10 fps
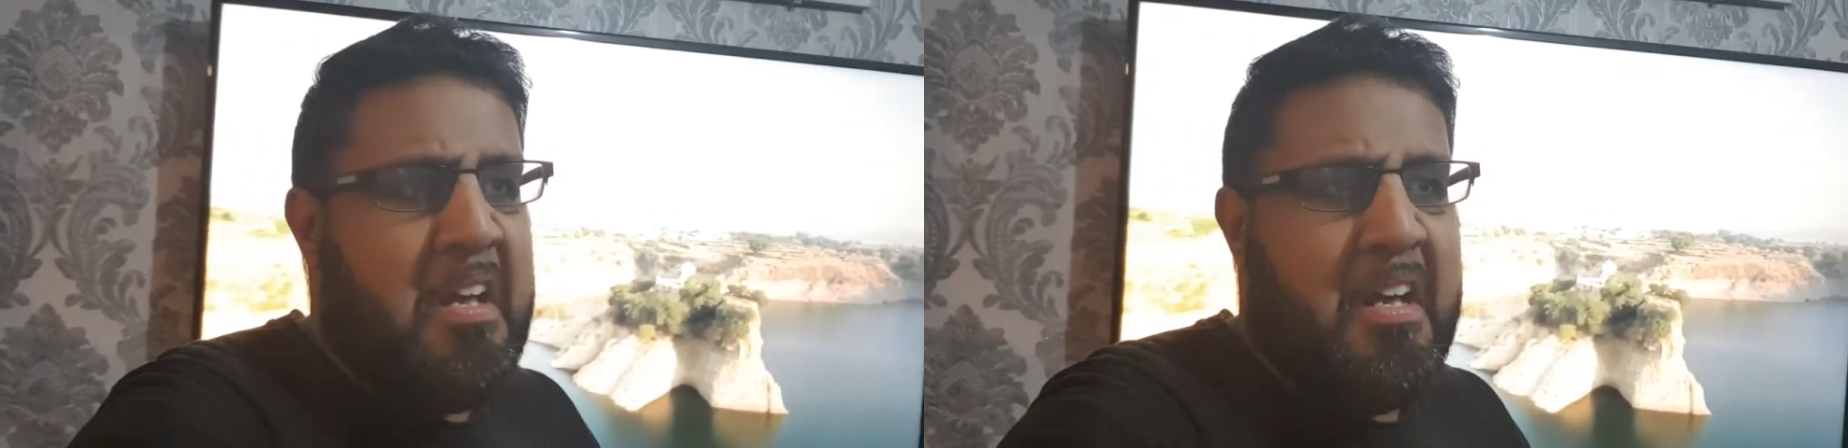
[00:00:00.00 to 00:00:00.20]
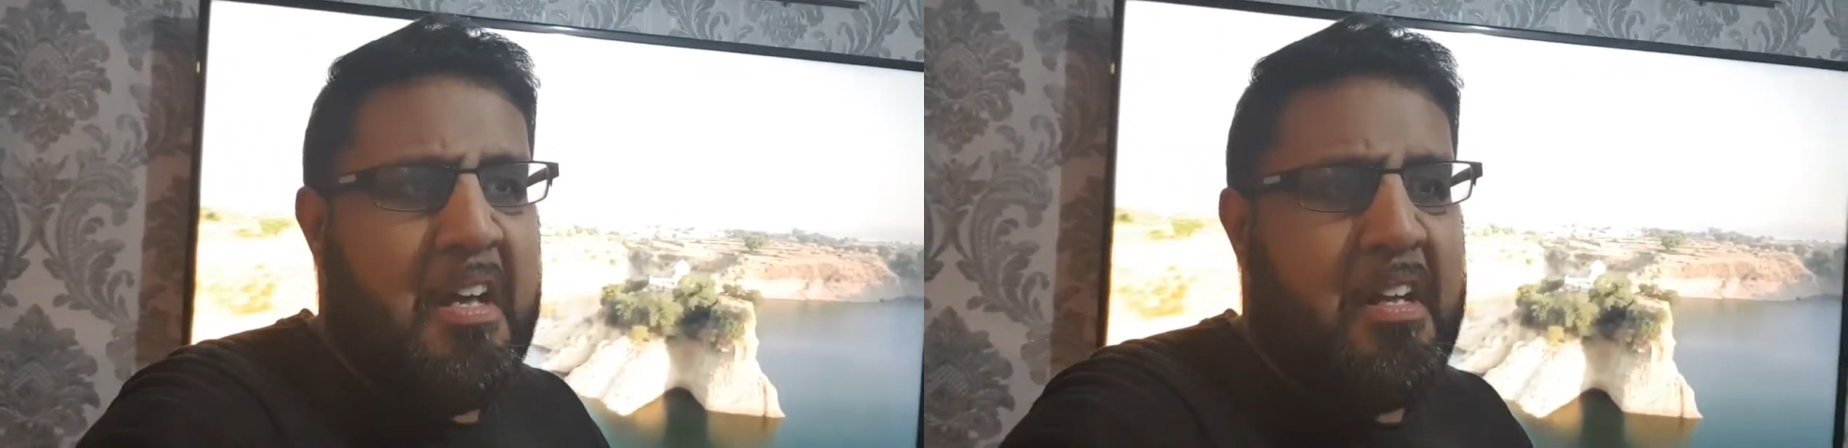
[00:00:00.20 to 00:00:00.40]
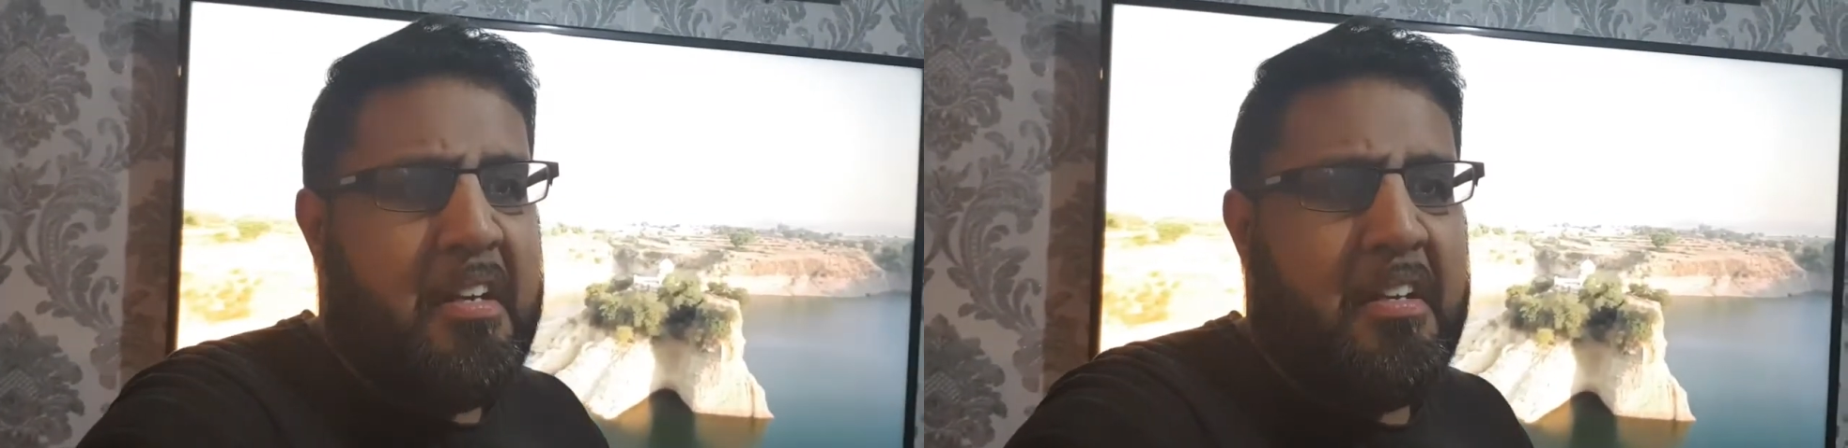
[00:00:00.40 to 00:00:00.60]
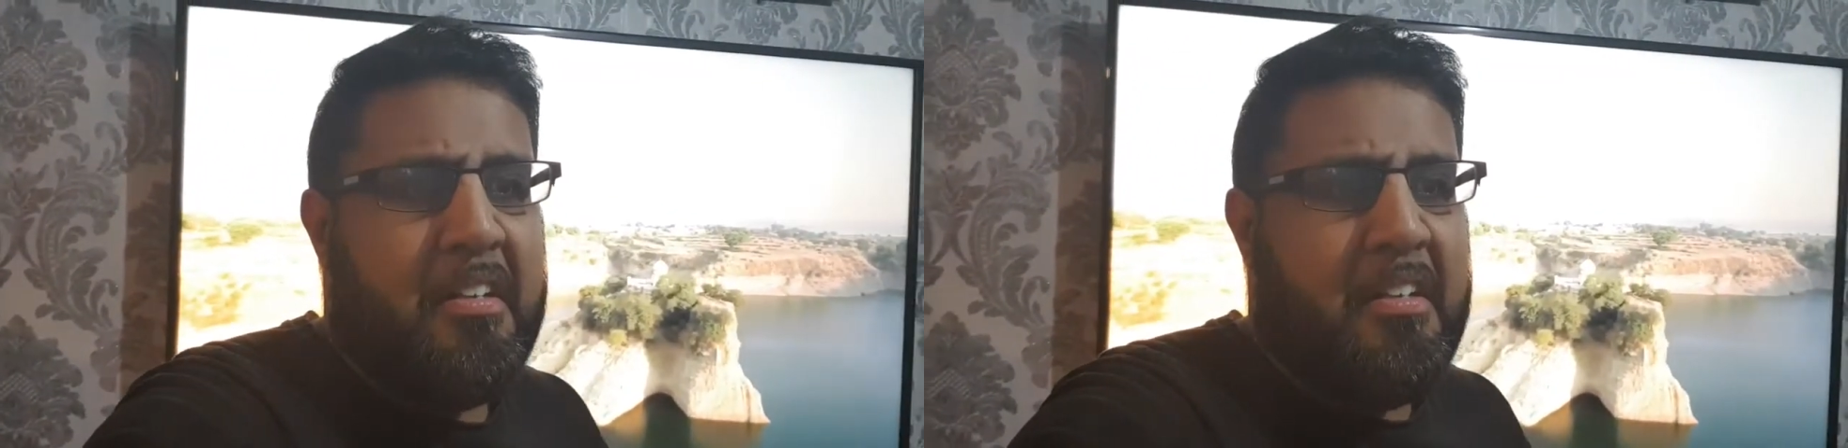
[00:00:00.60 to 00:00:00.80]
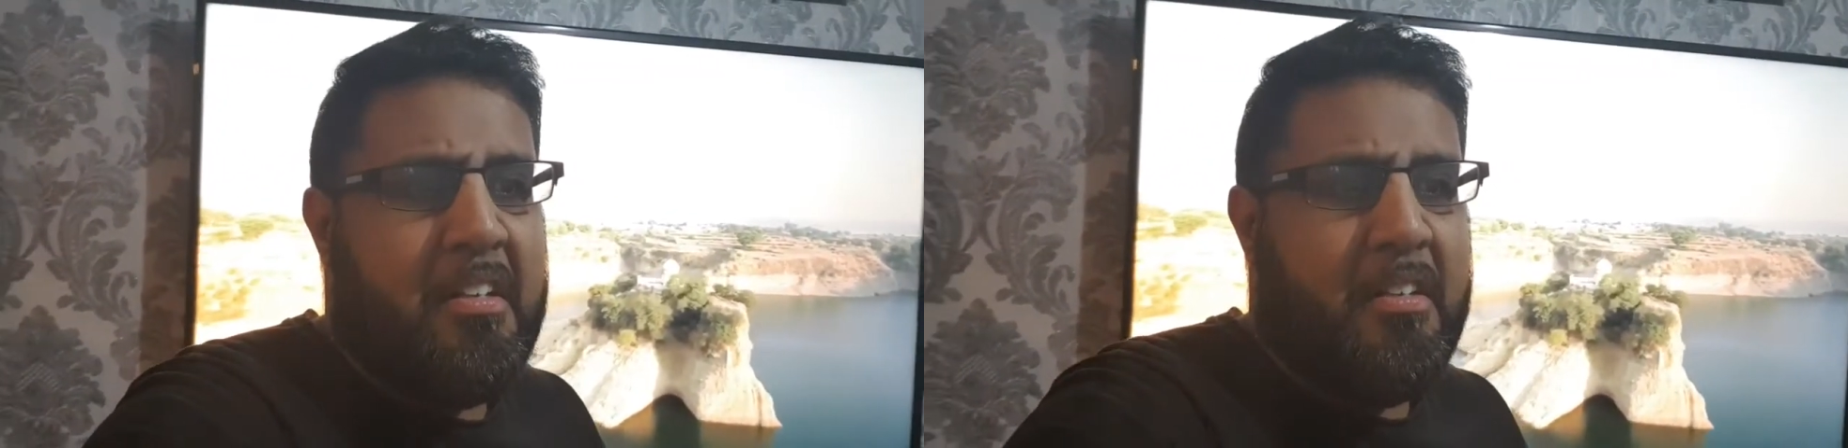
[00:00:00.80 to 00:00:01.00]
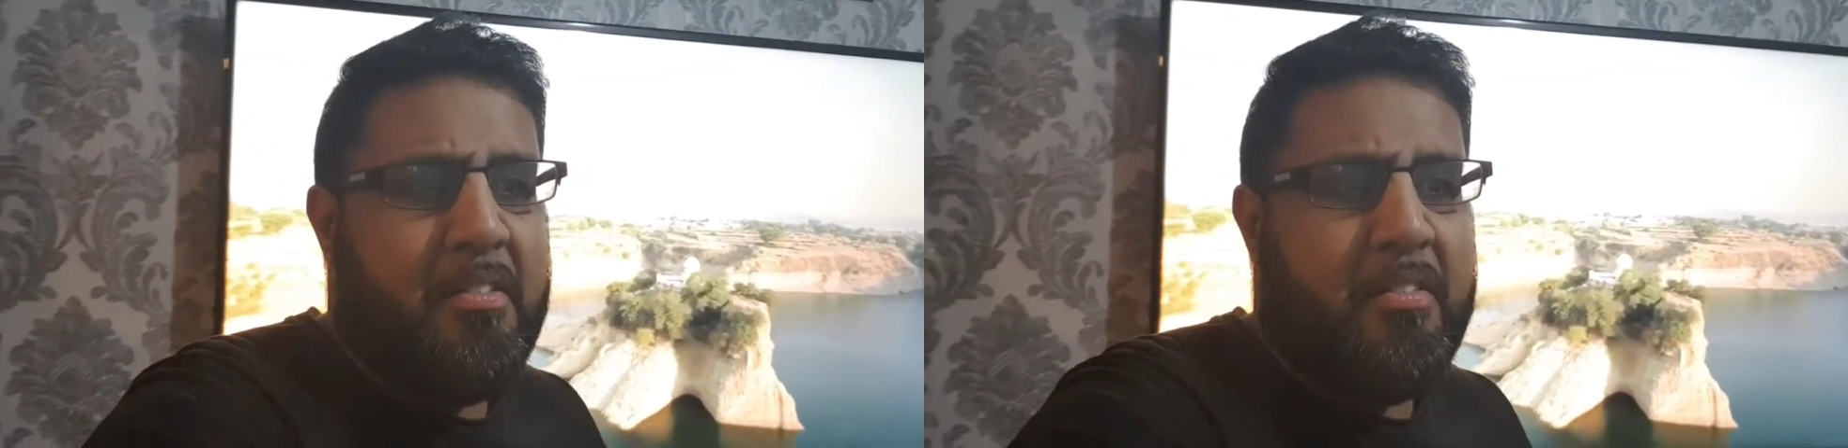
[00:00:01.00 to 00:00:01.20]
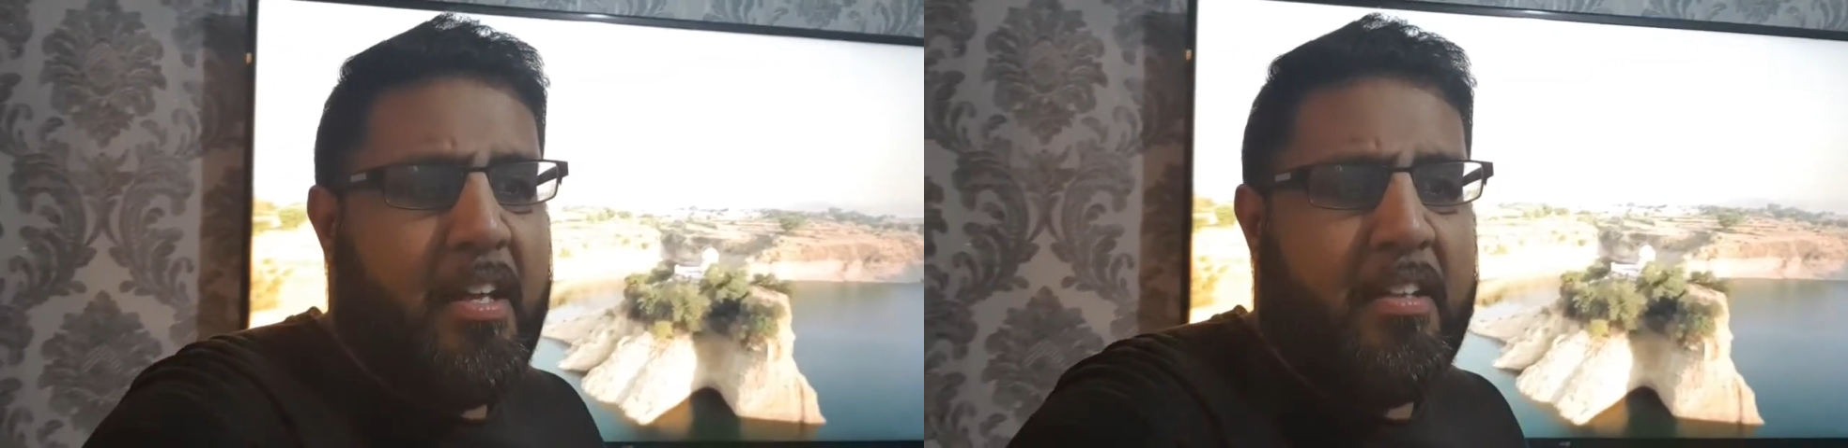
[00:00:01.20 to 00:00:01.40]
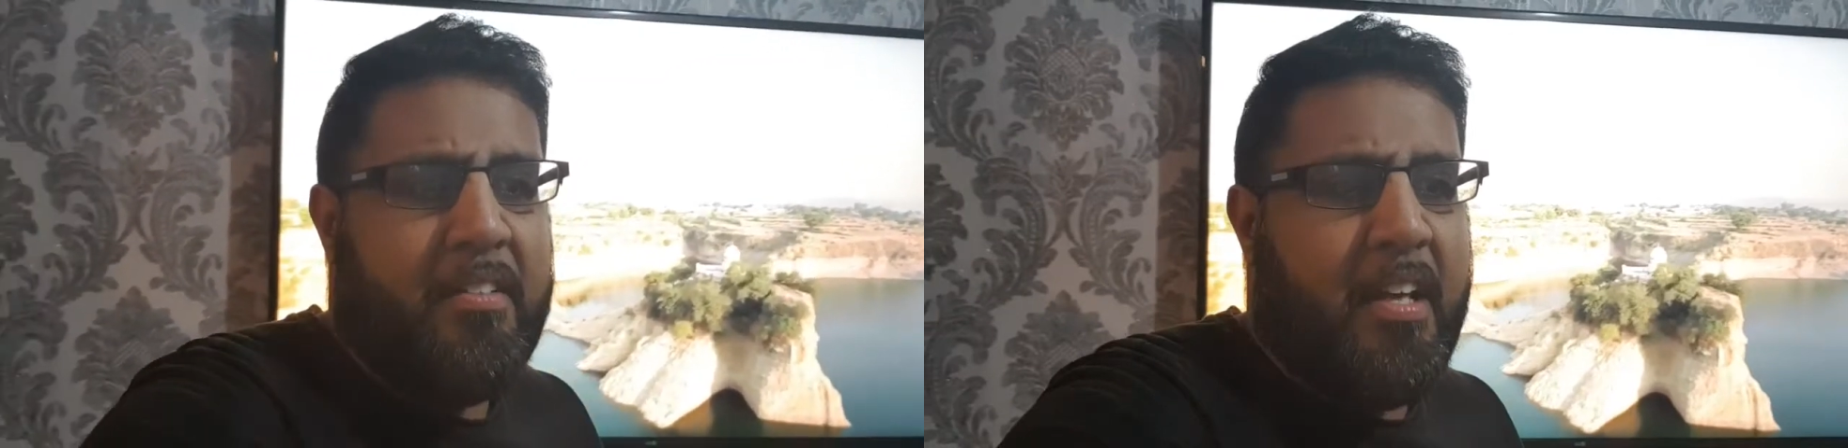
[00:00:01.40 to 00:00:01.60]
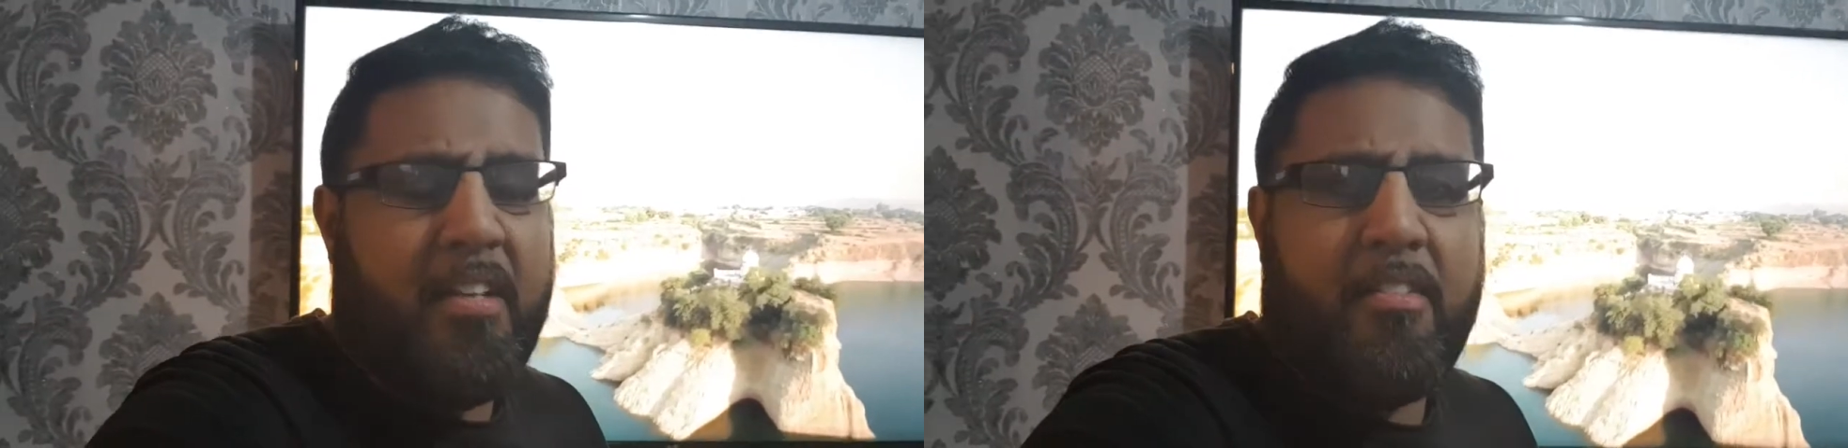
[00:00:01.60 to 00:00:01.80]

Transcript: and you know, they